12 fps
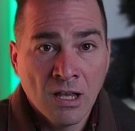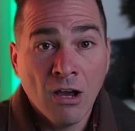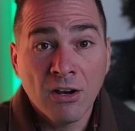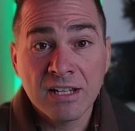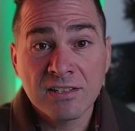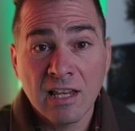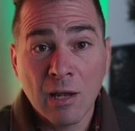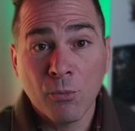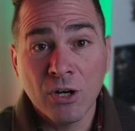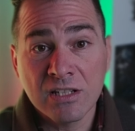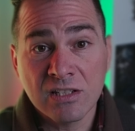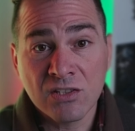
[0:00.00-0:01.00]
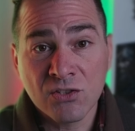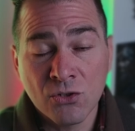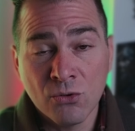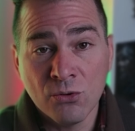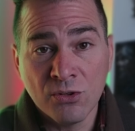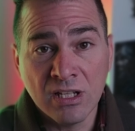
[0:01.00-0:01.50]
Okay, so that brings us
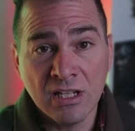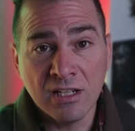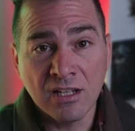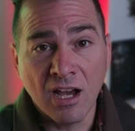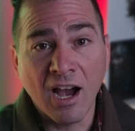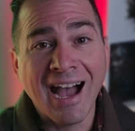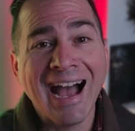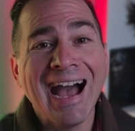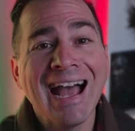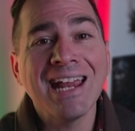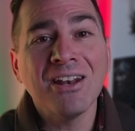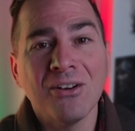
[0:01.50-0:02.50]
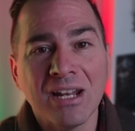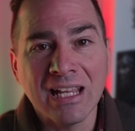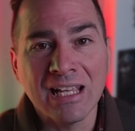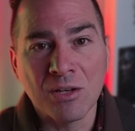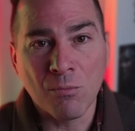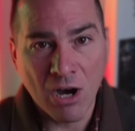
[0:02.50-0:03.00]
to the higher
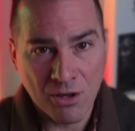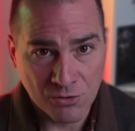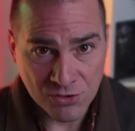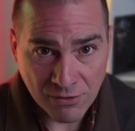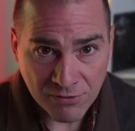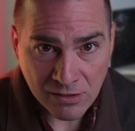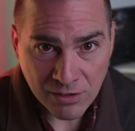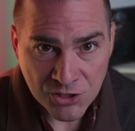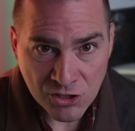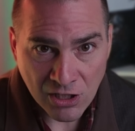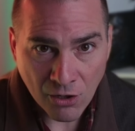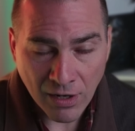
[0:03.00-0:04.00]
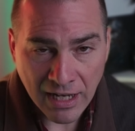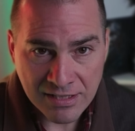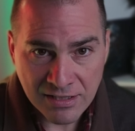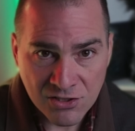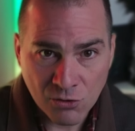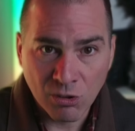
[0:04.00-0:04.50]
end models of the Legion Go
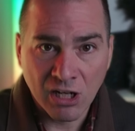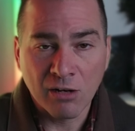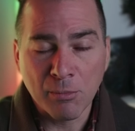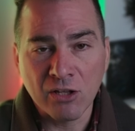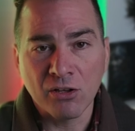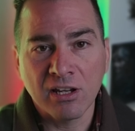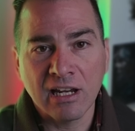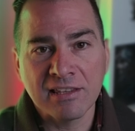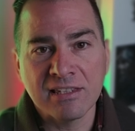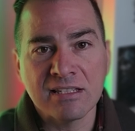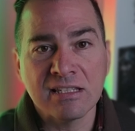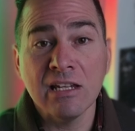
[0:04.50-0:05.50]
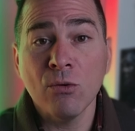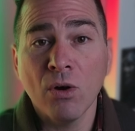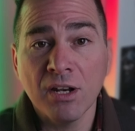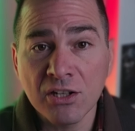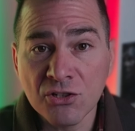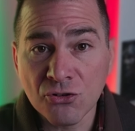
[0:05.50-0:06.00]
S's. So we're going to be looking at the
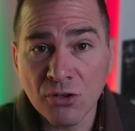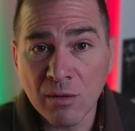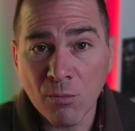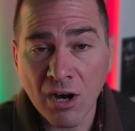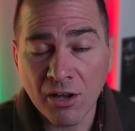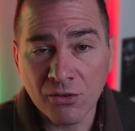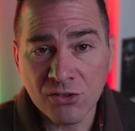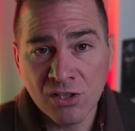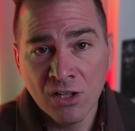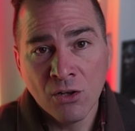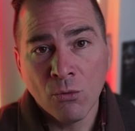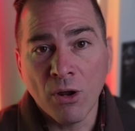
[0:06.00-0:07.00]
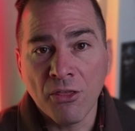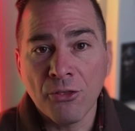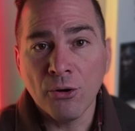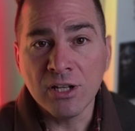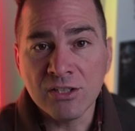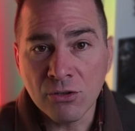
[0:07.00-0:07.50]
Z1 Extreme models with
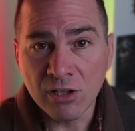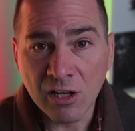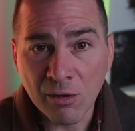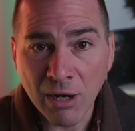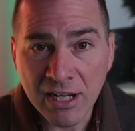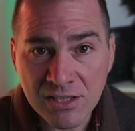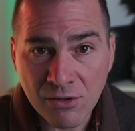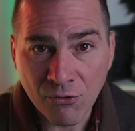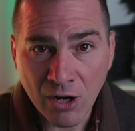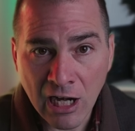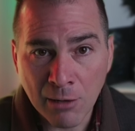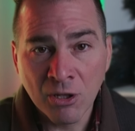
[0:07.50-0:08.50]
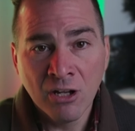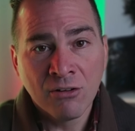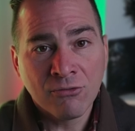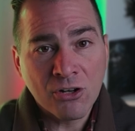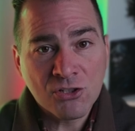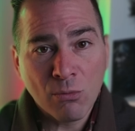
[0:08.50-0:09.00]
32 gigabytes of RAM.
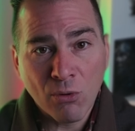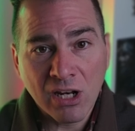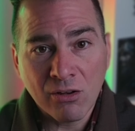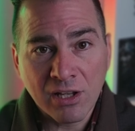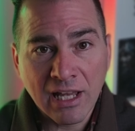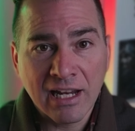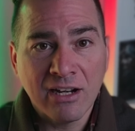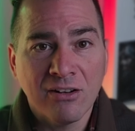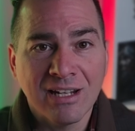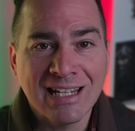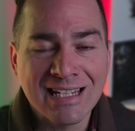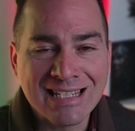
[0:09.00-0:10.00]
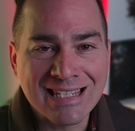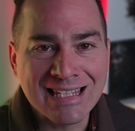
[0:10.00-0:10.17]
First one we're going to look at here is